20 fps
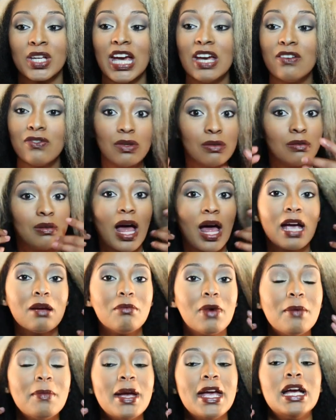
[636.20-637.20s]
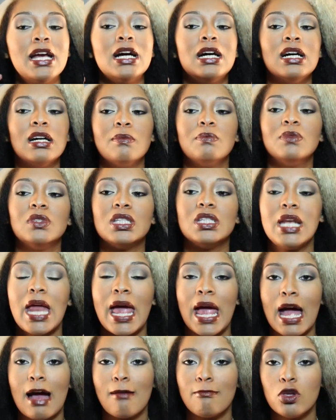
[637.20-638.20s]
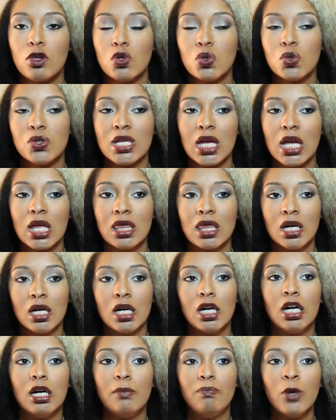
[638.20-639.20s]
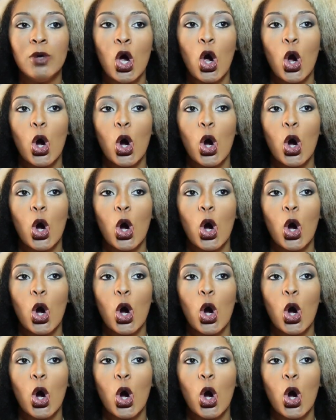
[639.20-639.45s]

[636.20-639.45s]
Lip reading: If you like my makeup, today I'm using the